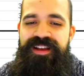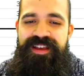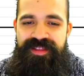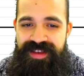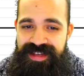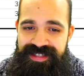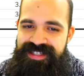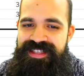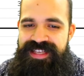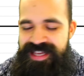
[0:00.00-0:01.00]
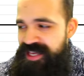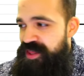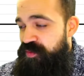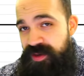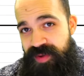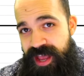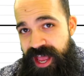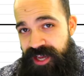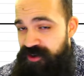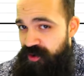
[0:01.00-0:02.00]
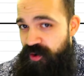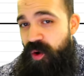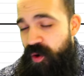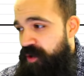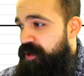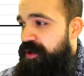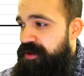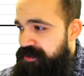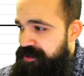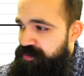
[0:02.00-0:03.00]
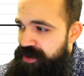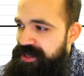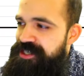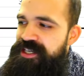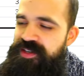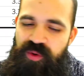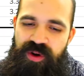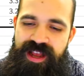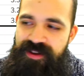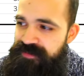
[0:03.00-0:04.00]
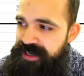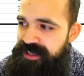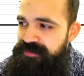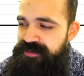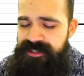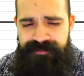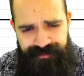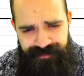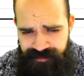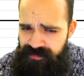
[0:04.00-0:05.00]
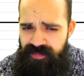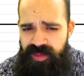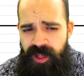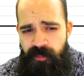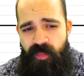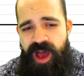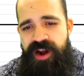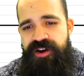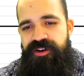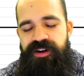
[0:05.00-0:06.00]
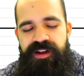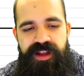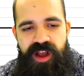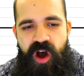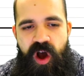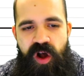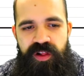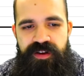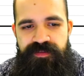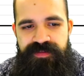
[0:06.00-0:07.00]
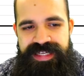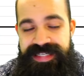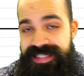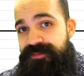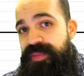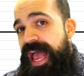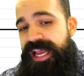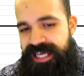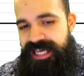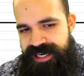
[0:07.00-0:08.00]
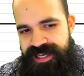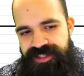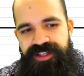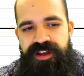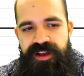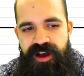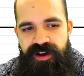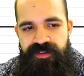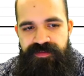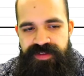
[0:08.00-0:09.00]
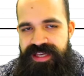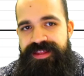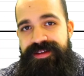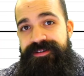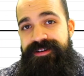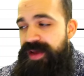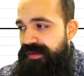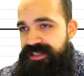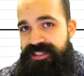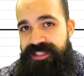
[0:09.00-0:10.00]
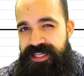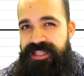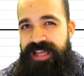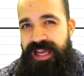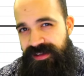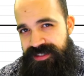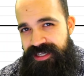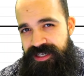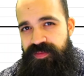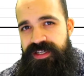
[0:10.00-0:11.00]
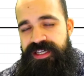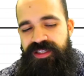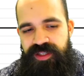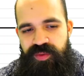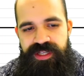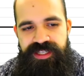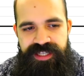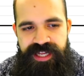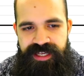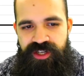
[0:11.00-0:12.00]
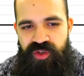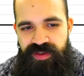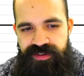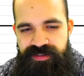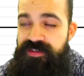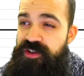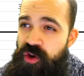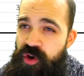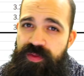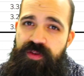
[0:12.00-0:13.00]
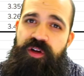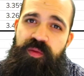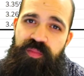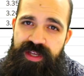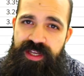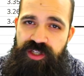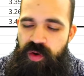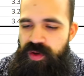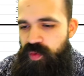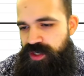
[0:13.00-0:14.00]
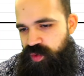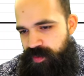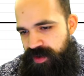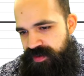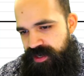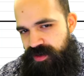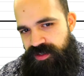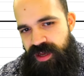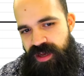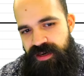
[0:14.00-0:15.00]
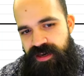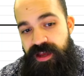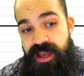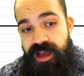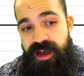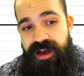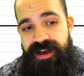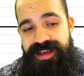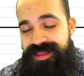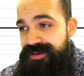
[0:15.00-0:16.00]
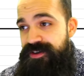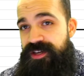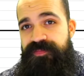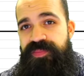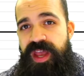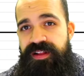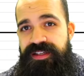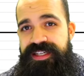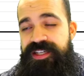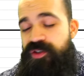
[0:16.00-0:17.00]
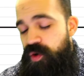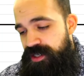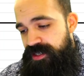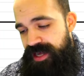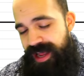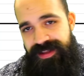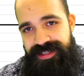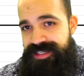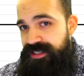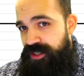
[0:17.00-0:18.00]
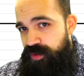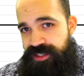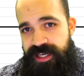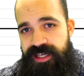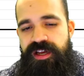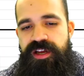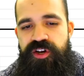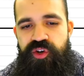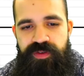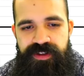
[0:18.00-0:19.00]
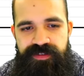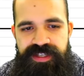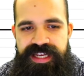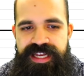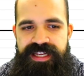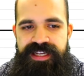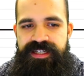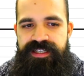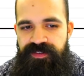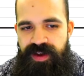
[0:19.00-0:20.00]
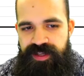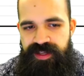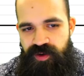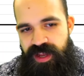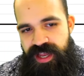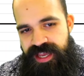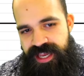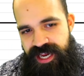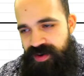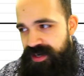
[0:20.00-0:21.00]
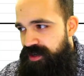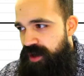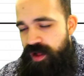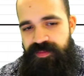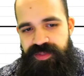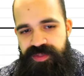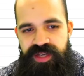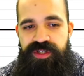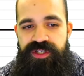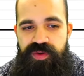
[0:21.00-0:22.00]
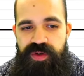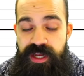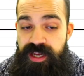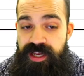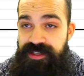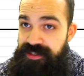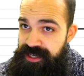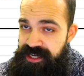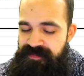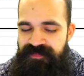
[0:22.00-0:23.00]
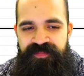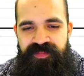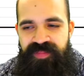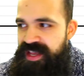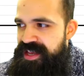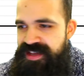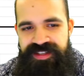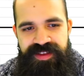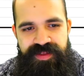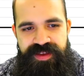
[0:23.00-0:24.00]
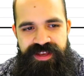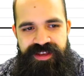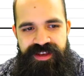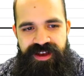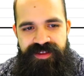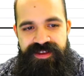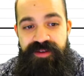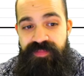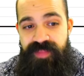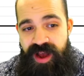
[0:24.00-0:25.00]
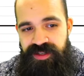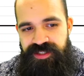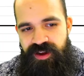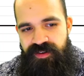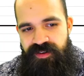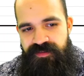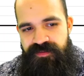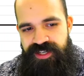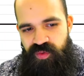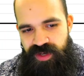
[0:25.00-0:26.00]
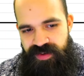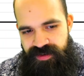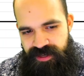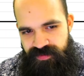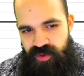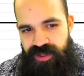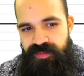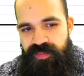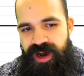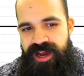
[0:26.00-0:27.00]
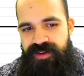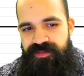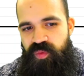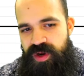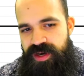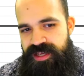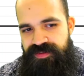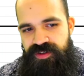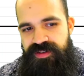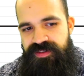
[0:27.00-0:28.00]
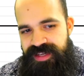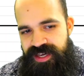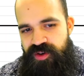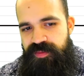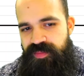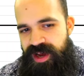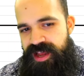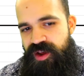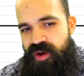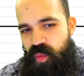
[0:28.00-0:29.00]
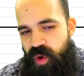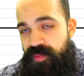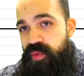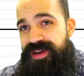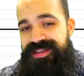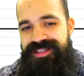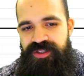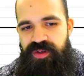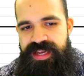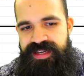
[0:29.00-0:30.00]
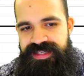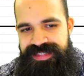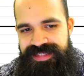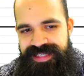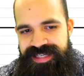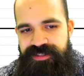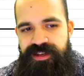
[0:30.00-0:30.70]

this is the ETH3Pegor spreadsheet where I effectively monitor all of the depeggedness of the Ethereum LSDs. LSDs meaning liquid staking derivatives. If you don't know what those are, please go and watch one of my videos on uh, Ethereum LSDs or just LSDs, liquid staking derivatives in DeFi. So here in column C, what you see is the uh, the amount of the derivative you can buy for one ETH. So you can see here you can buy 1.086